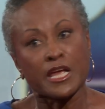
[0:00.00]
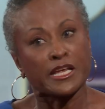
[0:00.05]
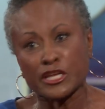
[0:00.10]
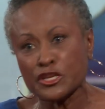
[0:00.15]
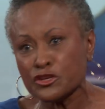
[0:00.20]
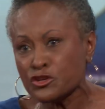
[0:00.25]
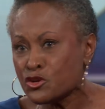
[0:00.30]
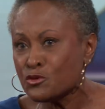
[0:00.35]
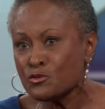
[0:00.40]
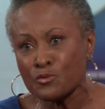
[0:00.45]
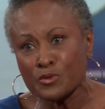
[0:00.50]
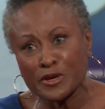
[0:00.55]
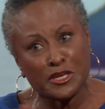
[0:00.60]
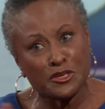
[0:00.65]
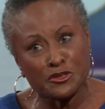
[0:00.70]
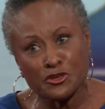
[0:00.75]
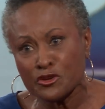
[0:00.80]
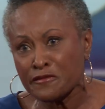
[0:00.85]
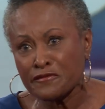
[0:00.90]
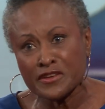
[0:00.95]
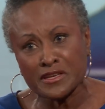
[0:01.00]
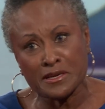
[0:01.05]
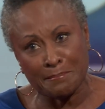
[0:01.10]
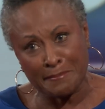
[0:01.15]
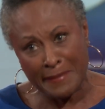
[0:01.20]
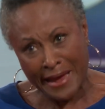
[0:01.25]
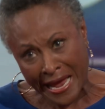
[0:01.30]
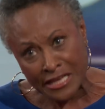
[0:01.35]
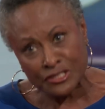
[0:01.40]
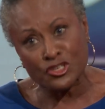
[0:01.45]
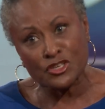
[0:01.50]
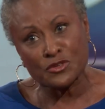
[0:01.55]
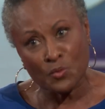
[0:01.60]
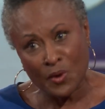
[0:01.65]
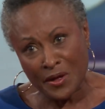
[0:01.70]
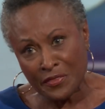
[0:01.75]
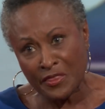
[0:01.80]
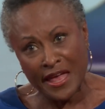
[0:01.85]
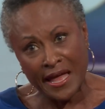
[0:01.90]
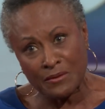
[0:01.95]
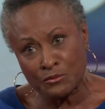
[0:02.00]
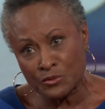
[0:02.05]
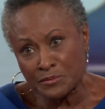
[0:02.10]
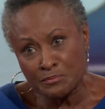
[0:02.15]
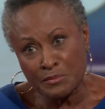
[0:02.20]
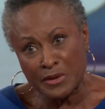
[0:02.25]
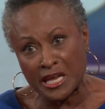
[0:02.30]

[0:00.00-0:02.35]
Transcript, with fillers: Can you can you even imagine what that would